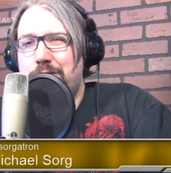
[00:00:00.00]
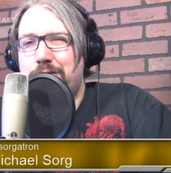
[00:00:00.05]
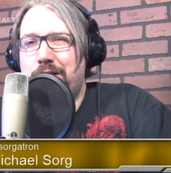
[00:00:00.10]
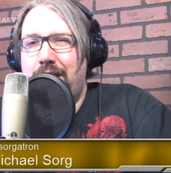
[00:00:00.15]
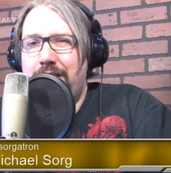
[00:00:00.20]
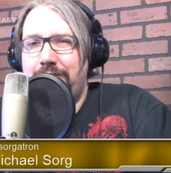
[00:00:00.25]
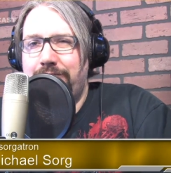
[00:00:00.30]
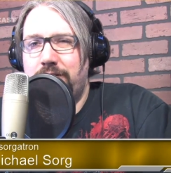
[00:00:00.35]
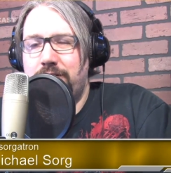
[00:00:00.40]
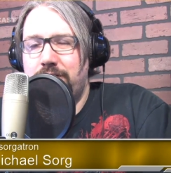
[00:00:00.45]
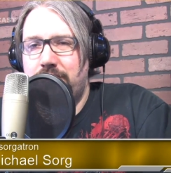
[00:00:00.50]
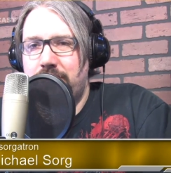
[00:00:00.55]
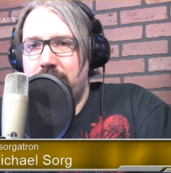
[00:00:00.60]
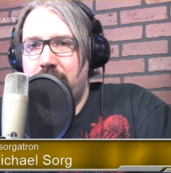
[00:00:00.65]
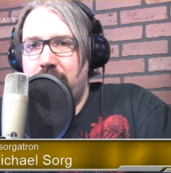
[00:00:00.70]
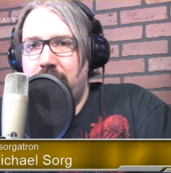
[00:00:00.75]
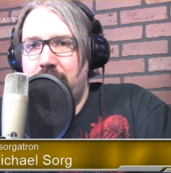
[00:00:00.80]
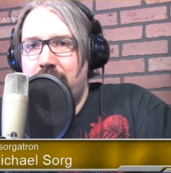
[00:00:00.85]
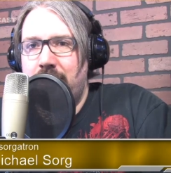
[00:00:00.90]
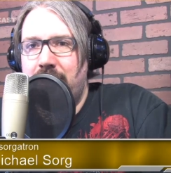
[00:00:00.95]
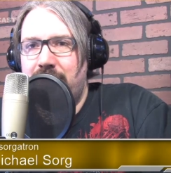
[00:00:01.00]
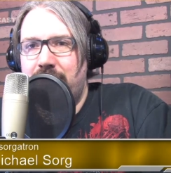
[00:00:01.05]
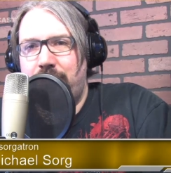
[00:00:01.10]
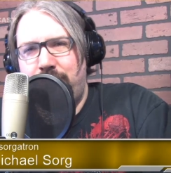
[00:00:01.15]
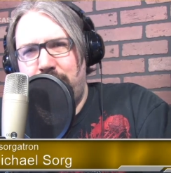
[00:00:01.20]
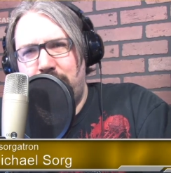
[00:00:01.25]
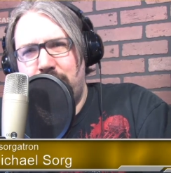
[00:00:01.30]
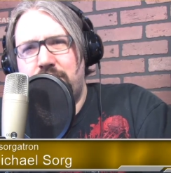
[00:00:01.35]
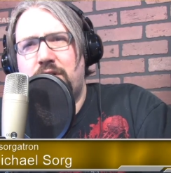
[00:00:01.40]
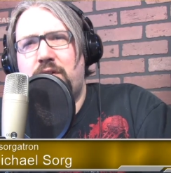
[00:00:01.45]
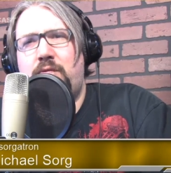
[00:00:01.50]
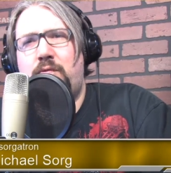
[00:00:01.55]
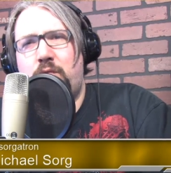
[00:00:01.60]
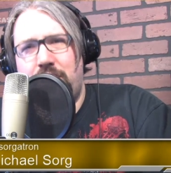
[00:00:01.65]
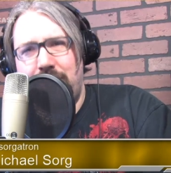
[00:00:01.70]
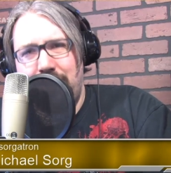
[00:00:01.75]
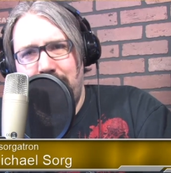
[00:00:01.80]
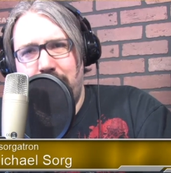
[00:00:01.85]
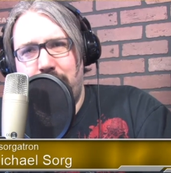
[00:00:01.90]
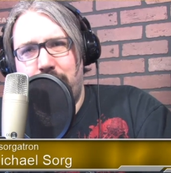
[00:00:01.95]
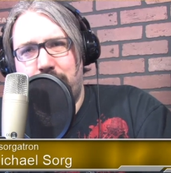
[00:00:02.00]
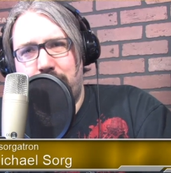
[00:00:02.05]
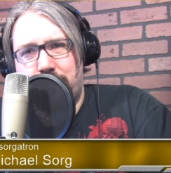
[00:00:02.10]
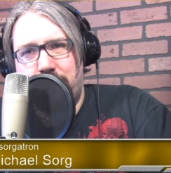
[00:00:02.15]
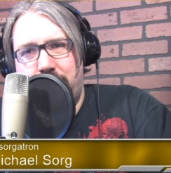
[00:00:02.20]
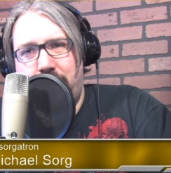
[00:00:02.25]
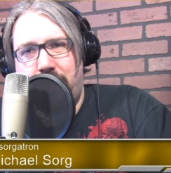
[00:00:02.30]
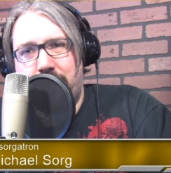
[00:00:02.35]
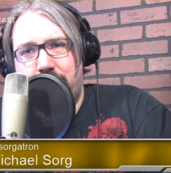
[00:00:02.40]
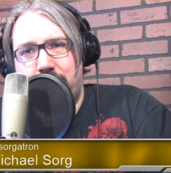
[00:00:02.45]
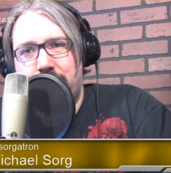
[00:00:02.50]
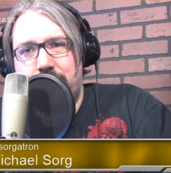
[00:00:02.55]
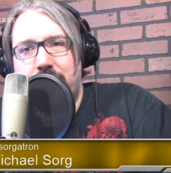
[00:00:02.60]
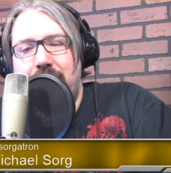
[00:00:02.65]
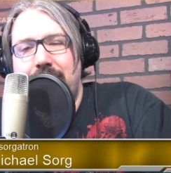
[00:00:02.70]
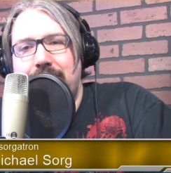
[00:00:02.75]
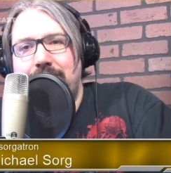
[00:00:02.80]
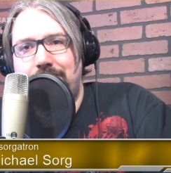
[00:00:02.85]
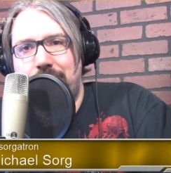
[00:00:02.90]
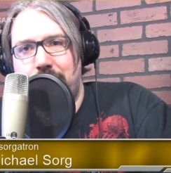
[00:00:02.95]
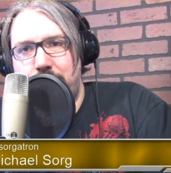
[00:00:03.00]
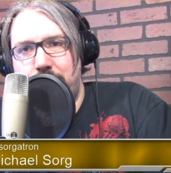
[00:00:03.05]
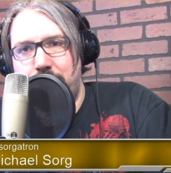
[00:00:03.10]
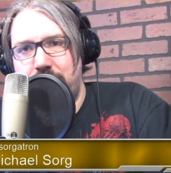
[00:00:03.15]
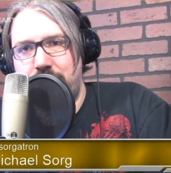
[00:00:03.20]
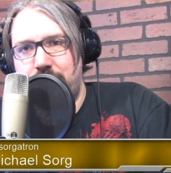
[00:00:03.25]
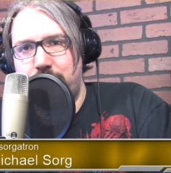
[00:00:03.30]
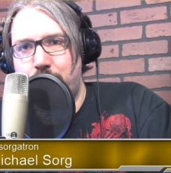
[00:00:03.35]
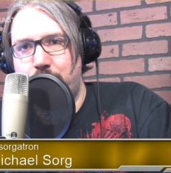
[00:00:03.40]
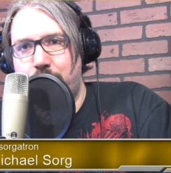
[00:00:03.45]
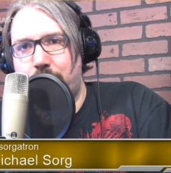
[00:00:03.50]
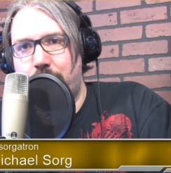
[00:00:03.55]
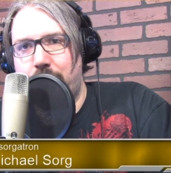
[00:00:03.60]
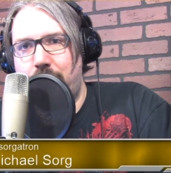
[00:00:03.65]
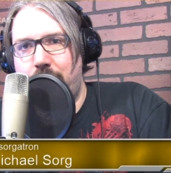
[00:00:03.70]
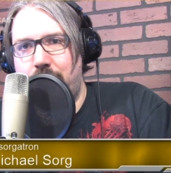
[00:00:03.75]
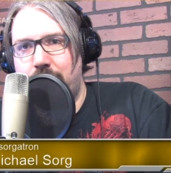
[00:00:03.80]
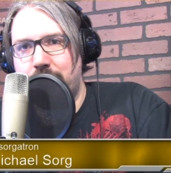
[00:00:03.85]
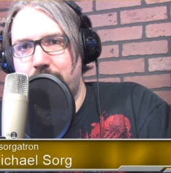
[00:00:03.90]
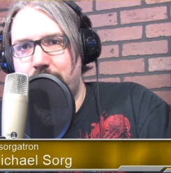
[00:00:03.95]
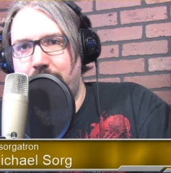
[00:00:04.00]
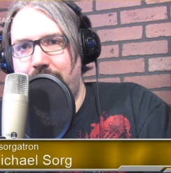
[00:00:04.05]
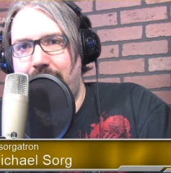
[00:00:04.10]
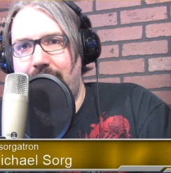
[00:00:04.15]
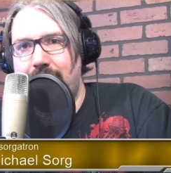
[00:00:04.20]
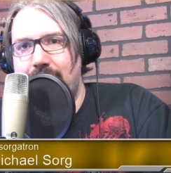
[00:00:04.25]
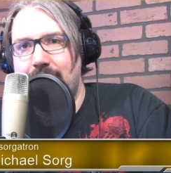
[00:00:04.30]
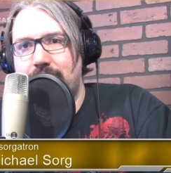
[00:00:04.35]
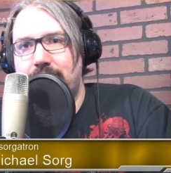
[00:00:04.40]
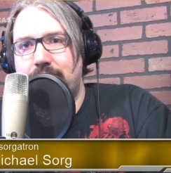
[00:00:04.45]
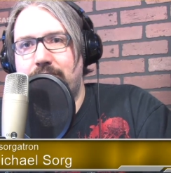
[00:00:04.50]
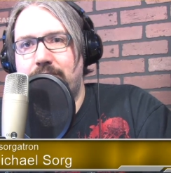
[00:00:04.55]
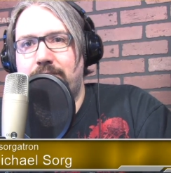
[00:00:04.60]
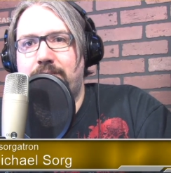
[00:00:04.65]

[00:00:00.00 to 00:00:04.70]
drivers, the future of Windows creators, and so much more. AwesomeCast.